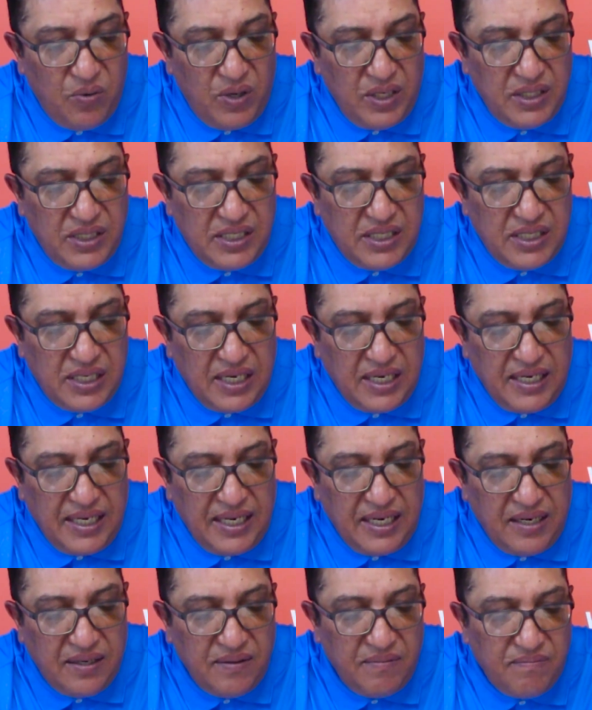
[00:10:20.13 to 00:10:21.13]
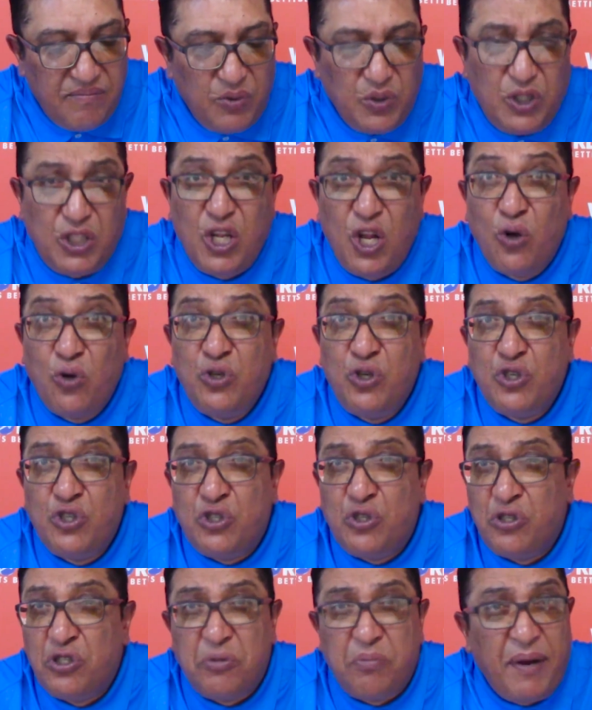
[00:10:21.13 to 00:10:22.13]
Once, with no
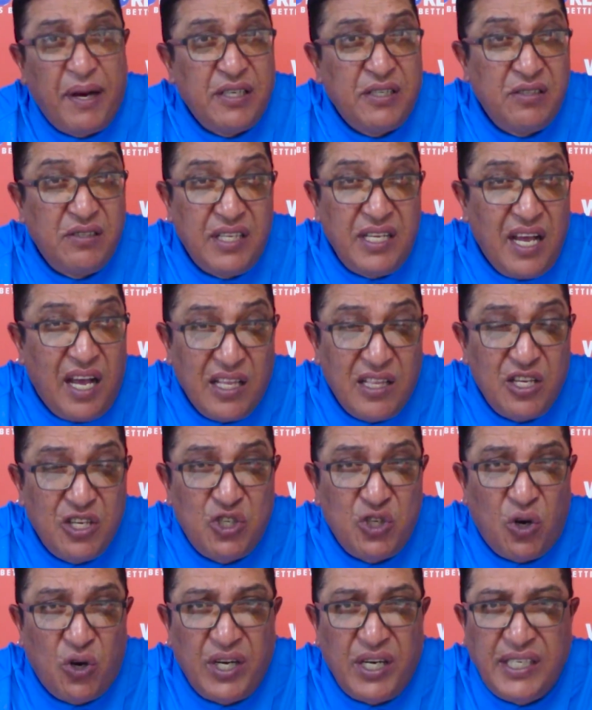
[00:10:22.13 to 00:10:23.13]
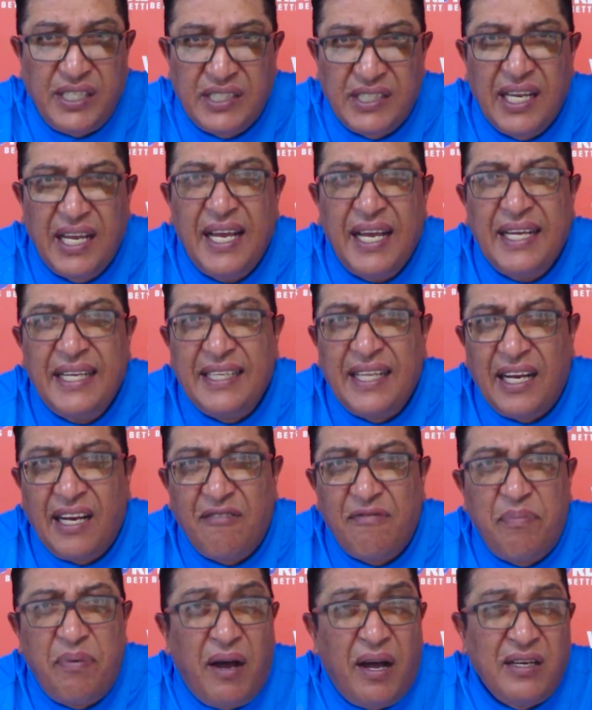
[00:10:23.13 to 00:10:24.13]
disrespect to the other jockeys that
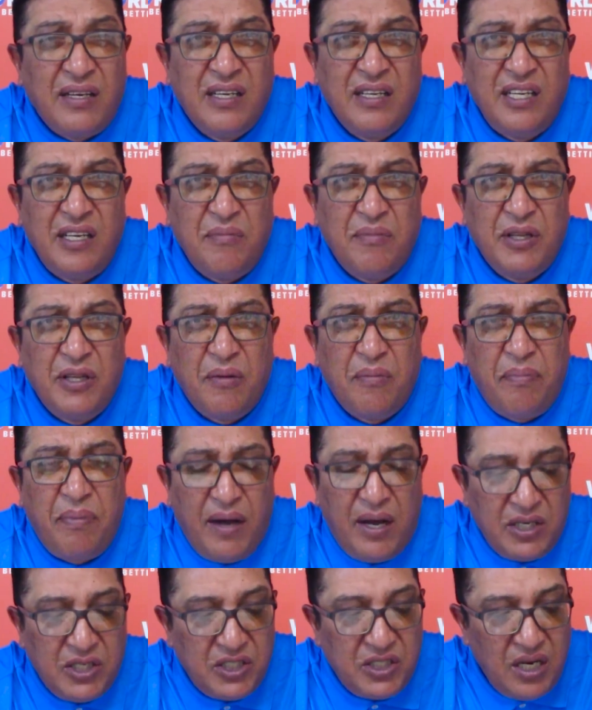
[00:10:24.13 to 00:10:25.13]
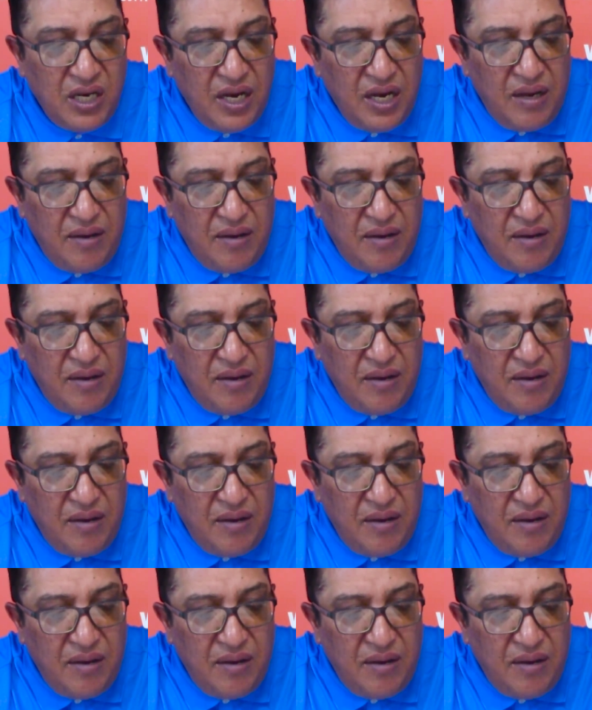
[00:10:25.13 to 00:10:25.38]
have partnered him in the past,